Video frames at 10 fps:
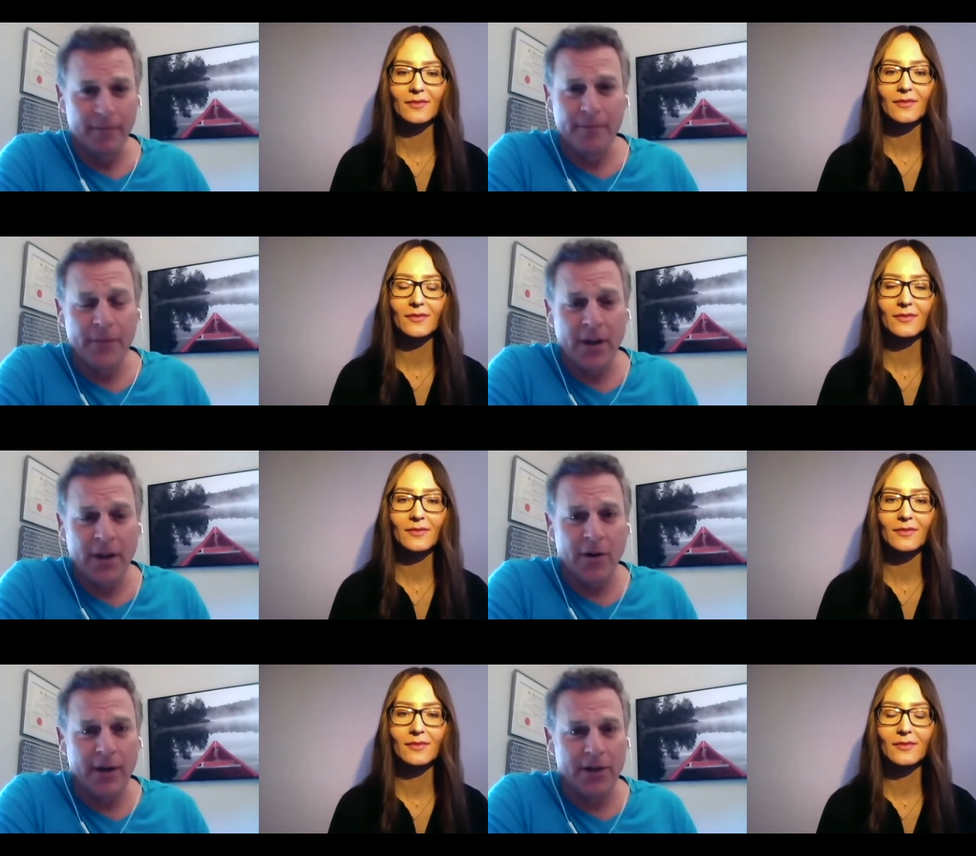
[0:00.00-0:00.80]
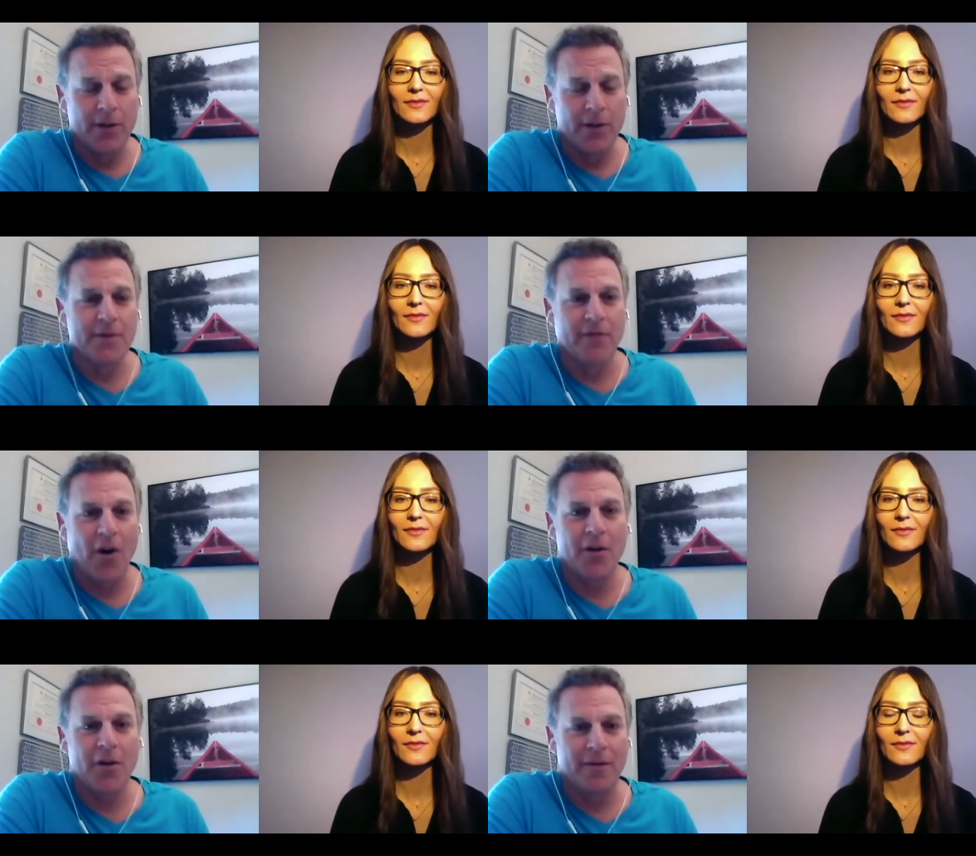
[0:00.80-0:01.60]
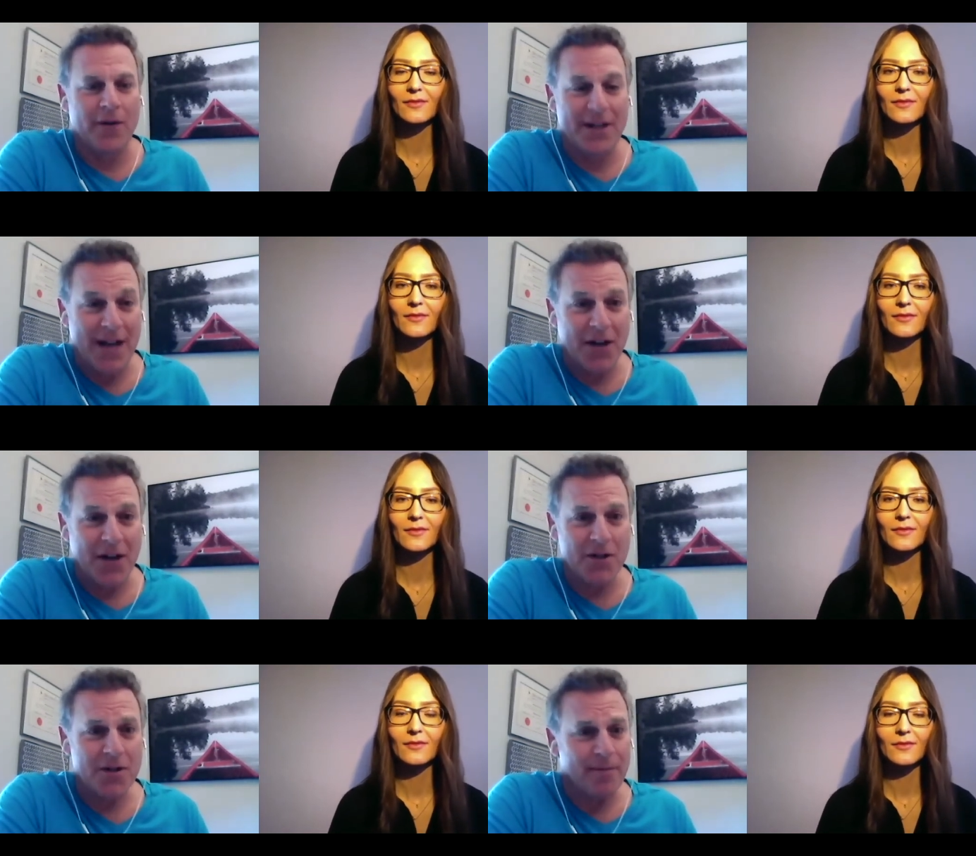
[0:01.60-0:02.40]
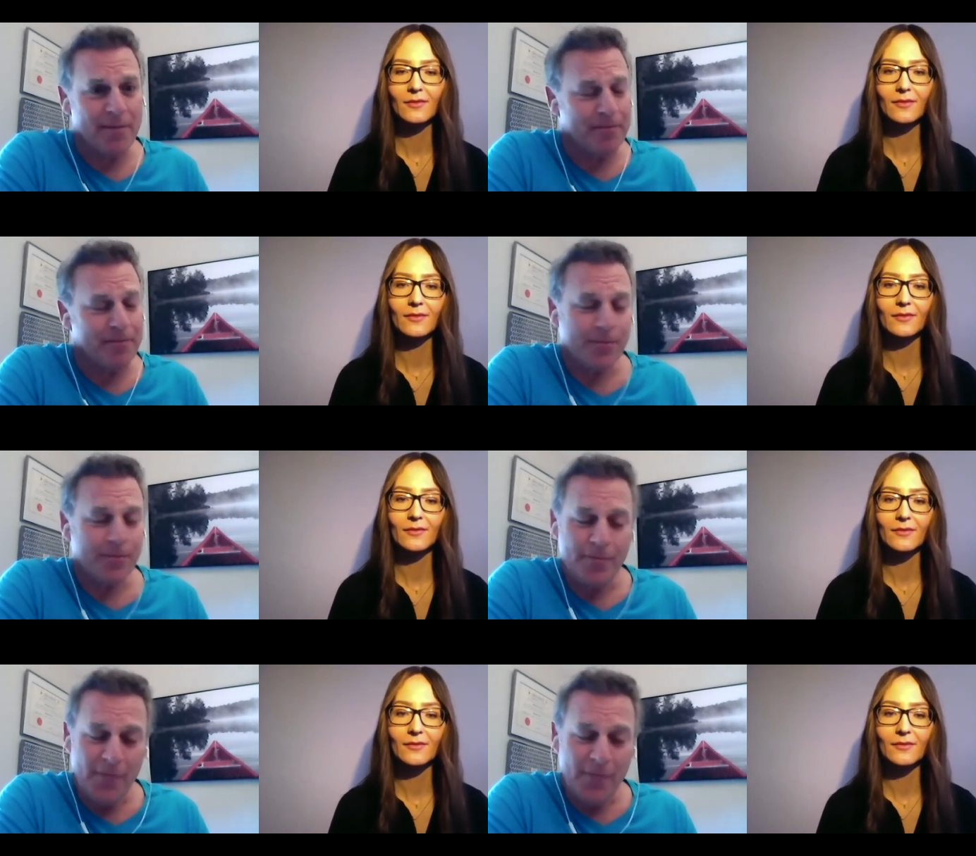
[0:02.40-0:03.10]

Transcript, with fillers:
Speaker 1: you know, in terms of volume of transactions. And I